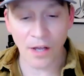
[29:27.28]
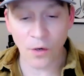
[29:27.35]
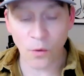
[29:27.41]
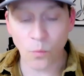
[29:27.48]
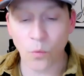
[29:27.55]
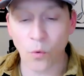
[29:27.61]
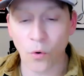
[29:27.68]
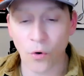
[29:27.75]
an
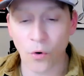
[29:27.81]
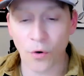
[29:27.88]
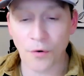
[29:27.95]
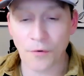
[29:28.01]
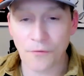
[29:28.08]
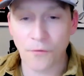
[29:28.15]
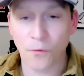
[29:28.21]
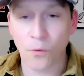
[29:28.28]

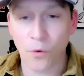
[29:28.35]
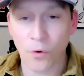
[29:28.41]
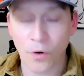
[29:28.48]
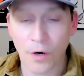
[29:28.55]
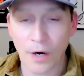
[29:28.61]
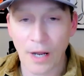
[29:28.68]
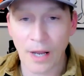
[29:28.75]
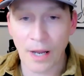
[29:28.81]
award
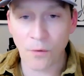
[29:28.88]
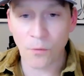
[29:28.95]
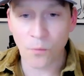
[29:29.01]
for a